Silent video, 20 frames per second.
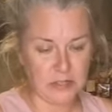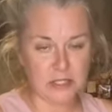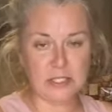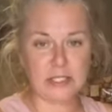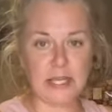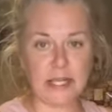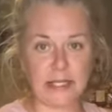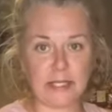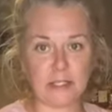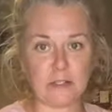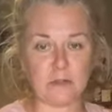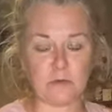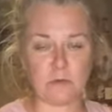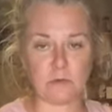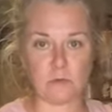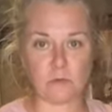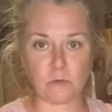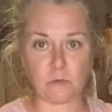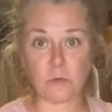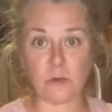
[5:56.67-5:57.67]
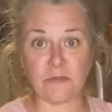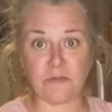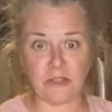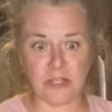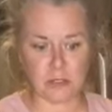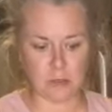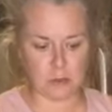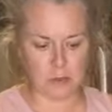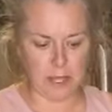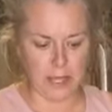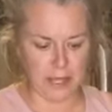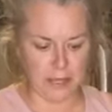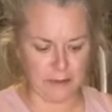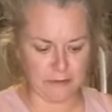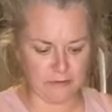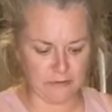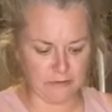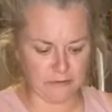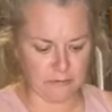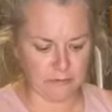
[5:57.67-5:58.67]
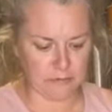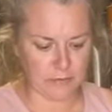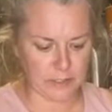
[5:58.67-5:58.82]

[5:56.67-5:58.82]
the second reveal live